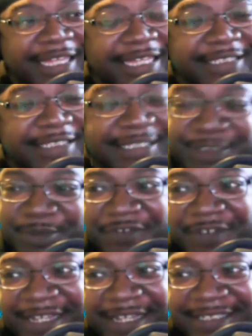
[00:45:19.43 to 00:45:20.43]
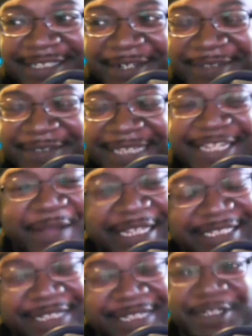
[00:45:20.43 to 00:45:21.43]
this has been fun. I
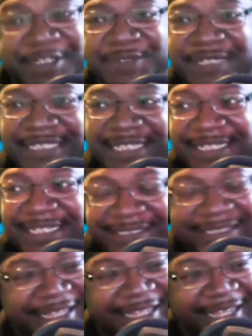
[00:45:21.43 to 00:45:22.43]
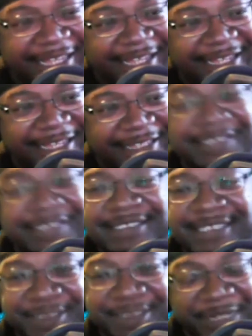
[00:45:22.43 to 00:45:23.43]
should have been doing this
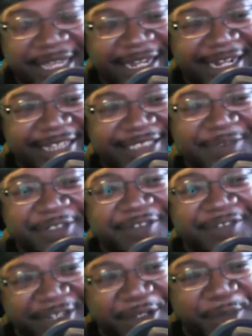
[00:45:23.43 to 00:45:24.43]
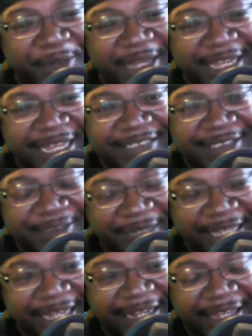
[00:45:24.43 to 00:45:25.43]
since the beginning. I should have been doing the video podcast since the
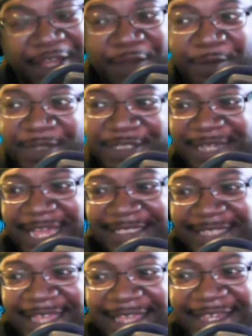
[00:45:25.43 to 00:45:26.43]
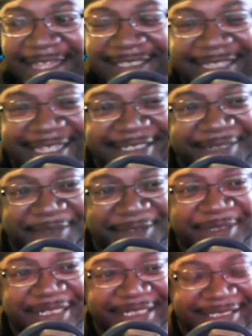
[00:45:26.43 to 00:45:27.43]
beginning. What you guys think? You guys think I should have been
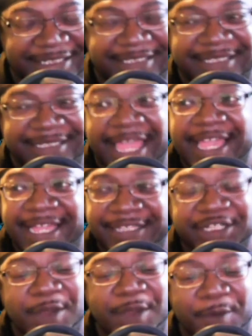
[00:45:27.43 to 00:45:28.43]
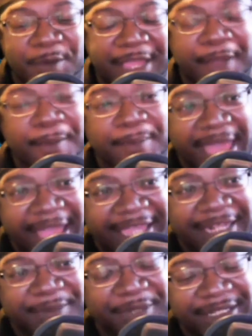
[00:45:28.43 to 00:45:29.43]
doing this? Because you know what? When we come back
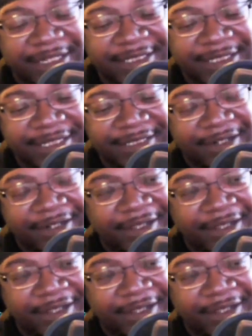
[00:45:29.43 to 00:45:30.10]
at the beginning of the season,